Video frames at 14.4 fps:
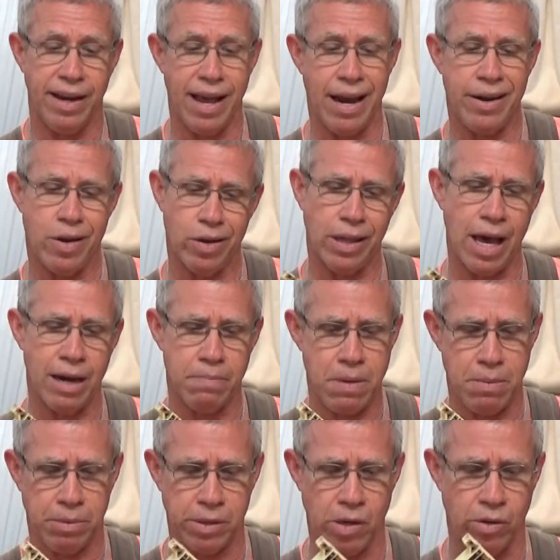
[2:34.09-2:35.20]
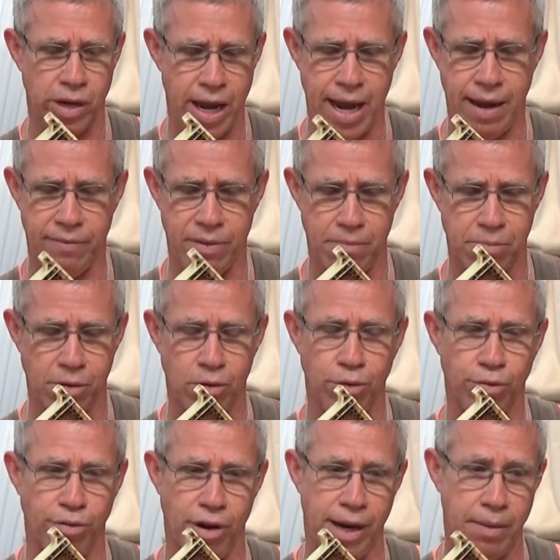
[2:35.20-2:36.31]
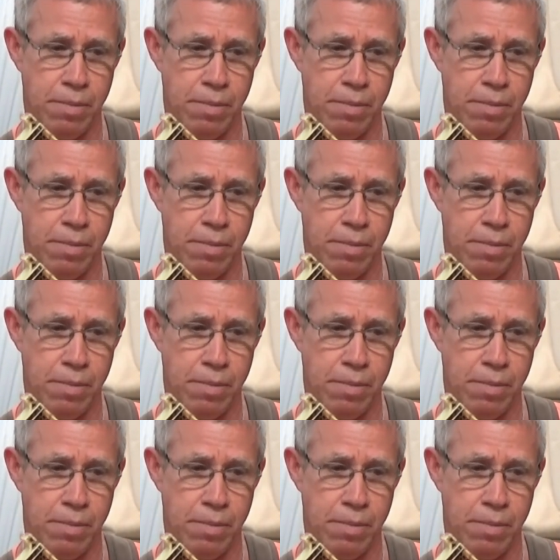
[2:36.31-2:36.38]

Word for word: Now I know a lot of people don't have the brood frame.